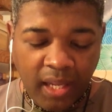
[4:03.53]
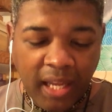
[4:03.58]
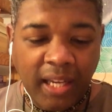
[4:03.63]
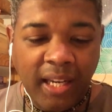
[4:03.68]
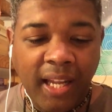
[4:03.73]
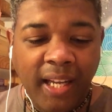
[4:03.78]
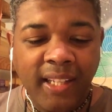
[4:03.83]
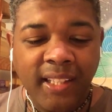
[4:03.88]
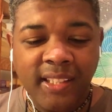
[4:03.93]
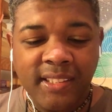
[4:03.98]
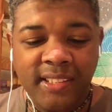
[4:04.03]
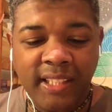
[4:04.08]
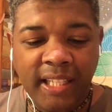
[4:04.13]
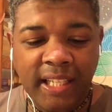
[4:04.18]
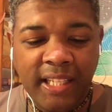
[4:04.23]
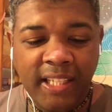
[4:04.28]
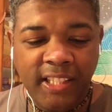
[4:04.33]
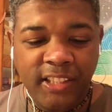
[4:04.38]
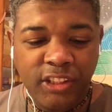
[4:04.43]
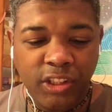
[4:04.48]
I like this
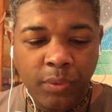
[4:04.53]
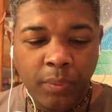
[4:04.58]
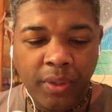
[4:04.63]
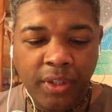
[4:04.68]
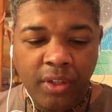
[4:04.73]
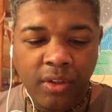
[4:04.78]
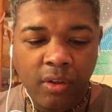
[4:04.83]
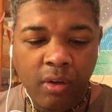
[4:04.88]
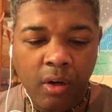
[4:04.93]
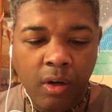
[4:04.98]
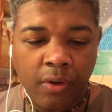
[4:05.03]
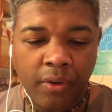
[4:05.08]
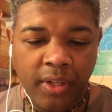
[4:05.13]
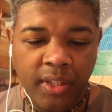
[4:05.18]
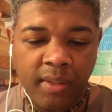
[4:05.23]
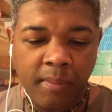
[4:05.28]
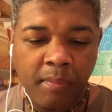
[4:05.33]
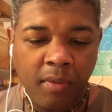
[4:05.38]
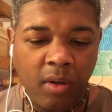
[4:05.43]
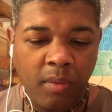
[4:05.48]
energy where you are
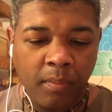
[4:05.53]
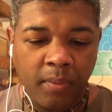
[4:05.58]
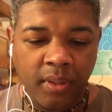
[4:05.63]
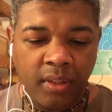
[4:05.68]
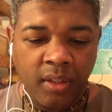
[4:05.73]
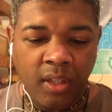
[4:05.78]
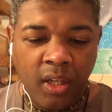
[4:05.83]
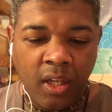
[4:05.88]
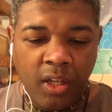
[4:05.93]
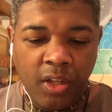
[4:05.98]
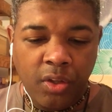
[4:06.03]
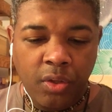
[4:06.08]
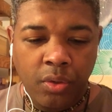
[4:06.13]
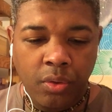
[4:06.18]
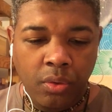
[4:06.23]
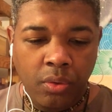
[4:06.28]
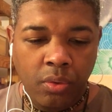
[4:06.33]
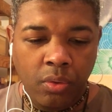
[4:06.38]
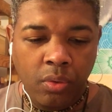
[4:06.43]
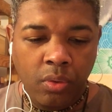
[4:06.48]
at the moment.
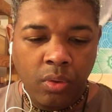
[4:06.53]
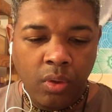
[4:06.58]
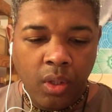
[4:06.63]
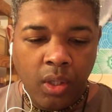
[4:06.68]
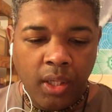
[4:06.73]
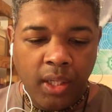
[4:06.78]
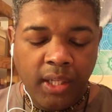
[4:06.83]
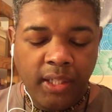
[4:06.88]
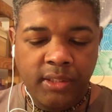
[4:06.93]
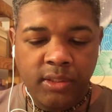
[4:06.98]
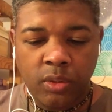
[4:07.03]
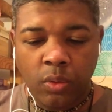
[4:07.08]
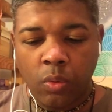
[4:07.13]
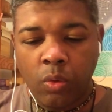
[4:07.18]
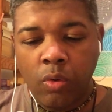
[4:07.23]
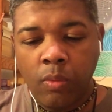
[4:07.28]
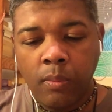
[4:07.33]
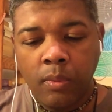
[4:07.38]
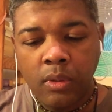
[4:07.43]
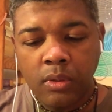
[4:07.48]
You, it's
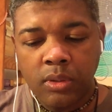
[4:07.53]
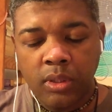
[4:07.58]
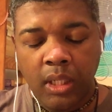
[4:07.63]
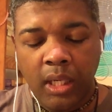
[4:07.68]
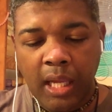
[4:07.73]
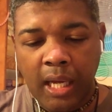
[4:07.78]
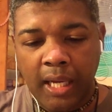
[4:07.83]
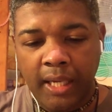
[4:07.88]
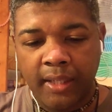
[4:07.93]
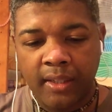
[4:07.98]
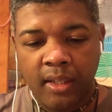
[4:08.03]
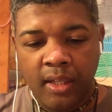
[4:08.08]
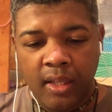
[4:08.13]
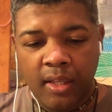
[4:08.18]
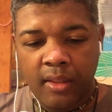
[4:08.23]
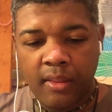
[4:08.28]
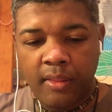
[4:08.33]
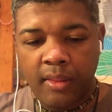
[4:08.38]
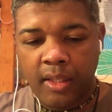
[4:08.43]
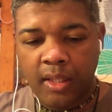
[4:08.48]
almost like
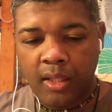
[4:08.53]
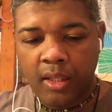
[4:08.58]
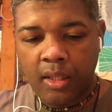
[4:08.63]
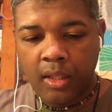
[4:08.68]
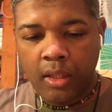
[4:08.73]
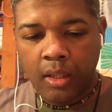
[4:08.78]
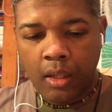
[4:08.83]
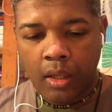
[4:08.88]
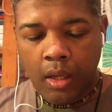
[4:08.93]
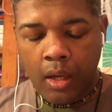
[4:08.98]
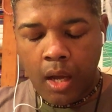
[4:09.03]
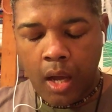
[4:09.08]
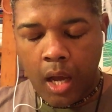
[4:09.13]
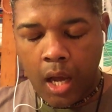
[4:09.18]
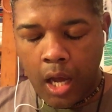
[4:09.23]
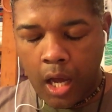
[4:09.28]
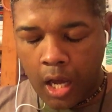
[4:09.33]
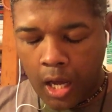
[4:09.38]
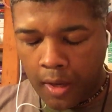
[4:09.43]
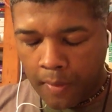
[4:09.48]
the,
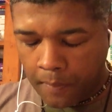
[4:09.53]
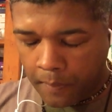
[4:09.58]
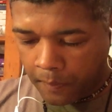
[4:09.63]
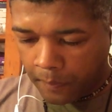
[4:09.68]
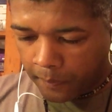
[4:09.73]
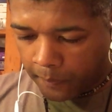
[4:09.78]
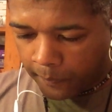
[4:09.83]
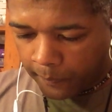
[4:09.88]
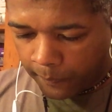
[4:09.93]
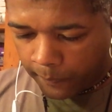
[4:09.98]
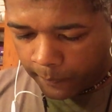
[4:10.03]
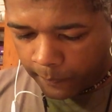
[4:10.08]
um,